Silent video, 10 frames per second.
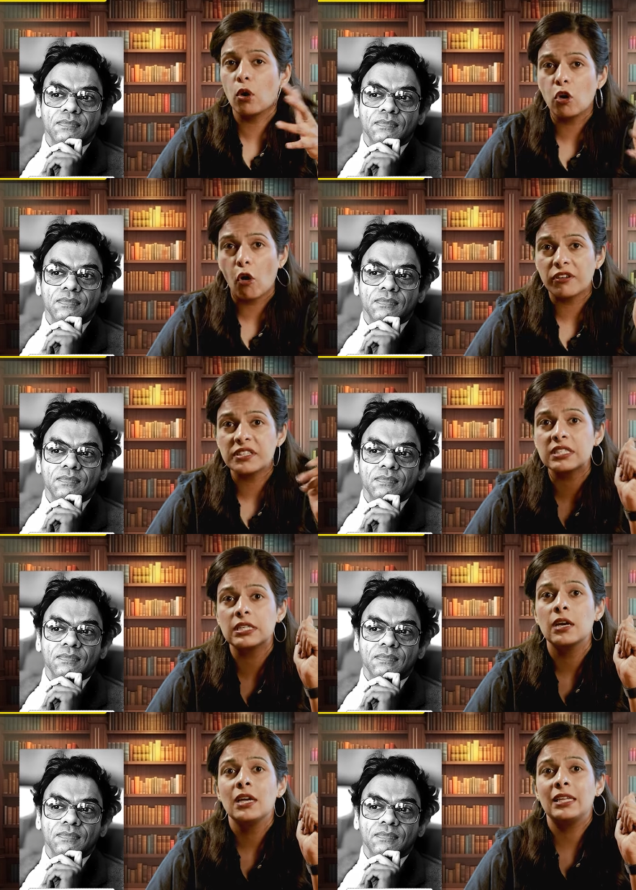
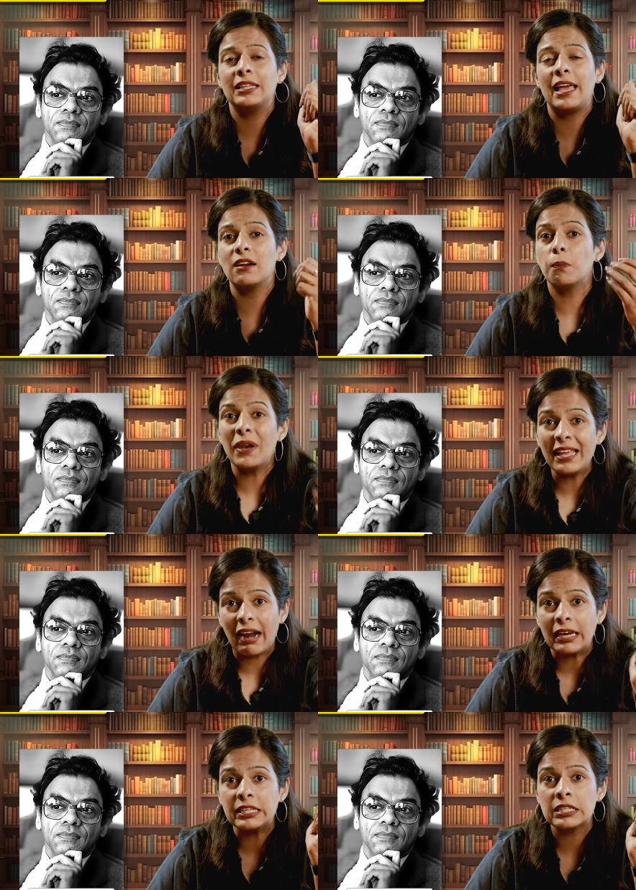Speaker 1: folklorist, then a
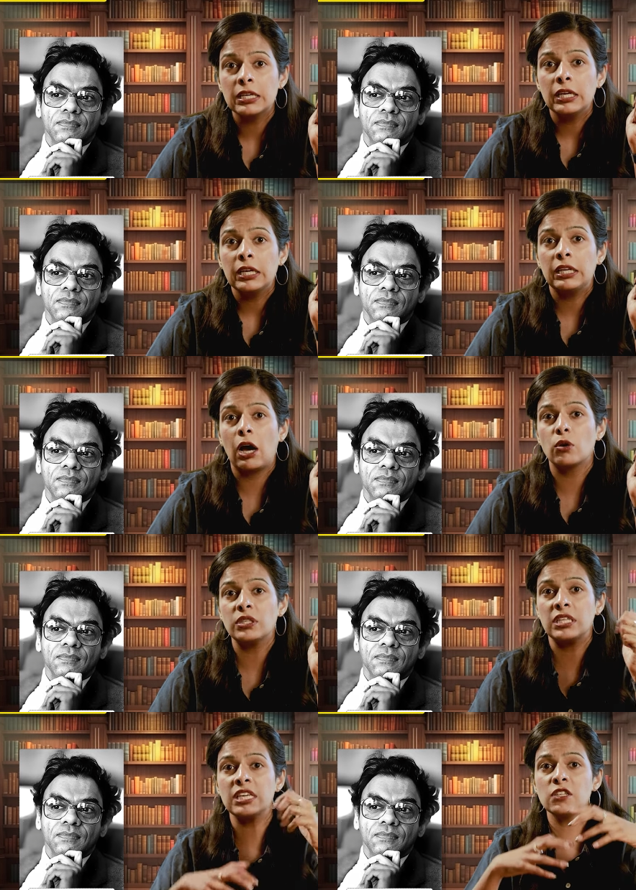playwright. Now,
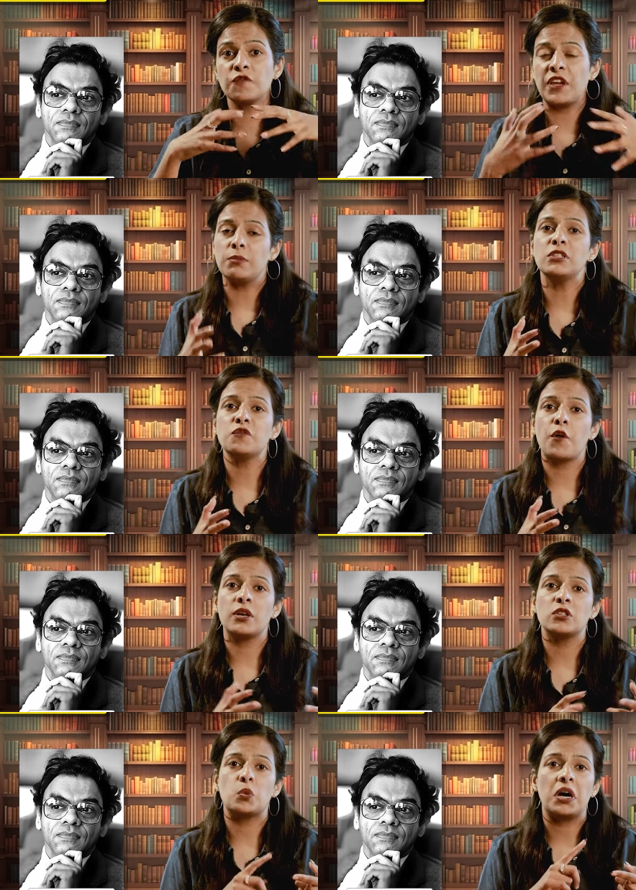he's famous
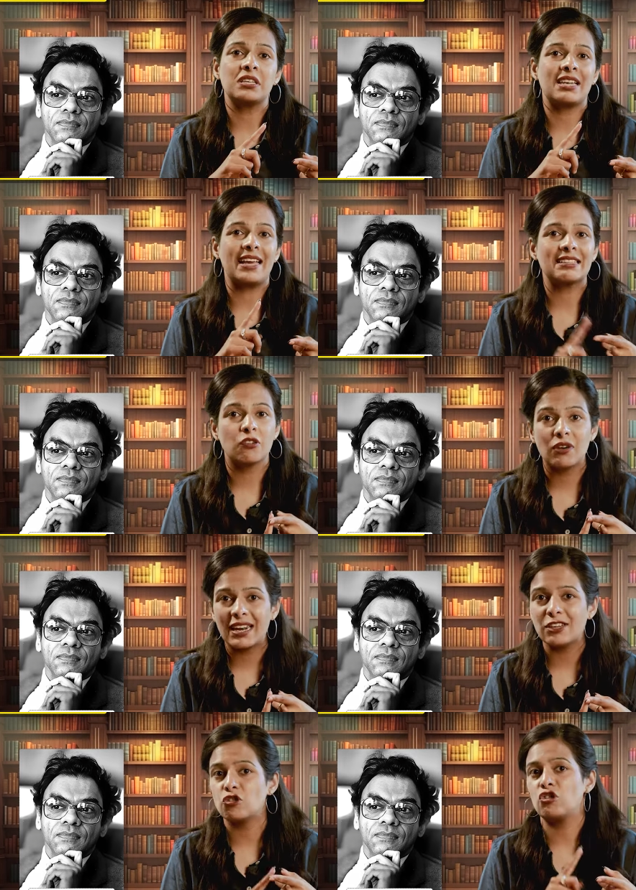for his works like The
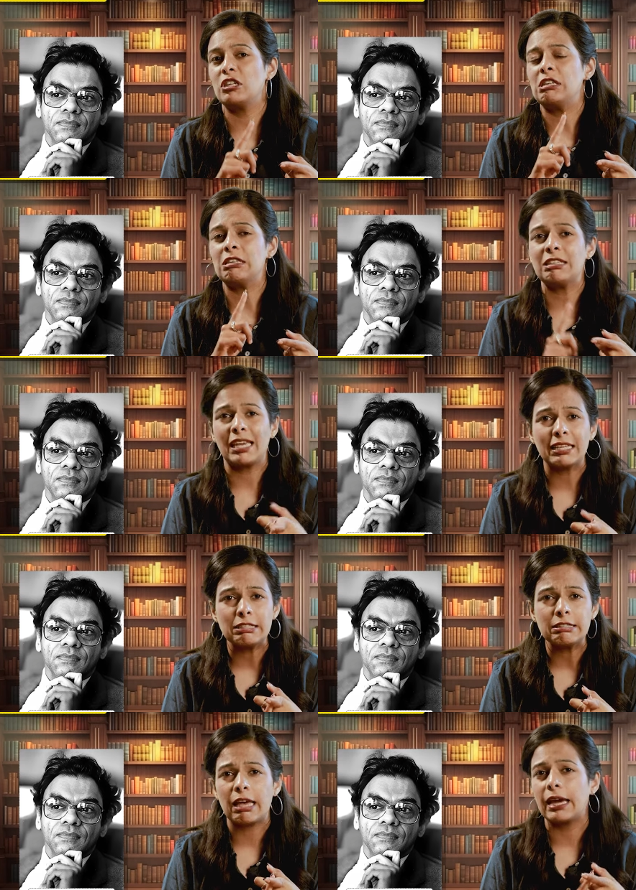Relation,
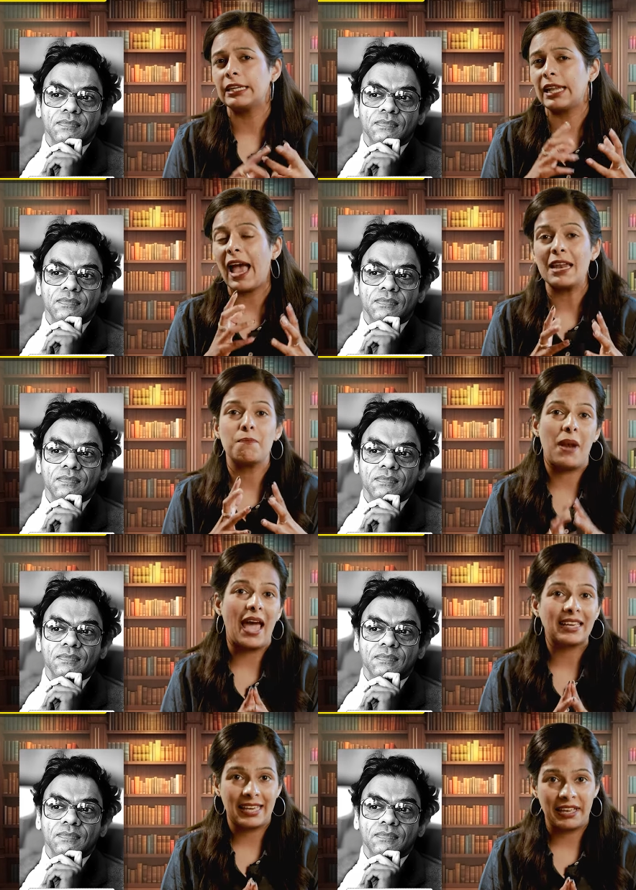Second Sight, and Black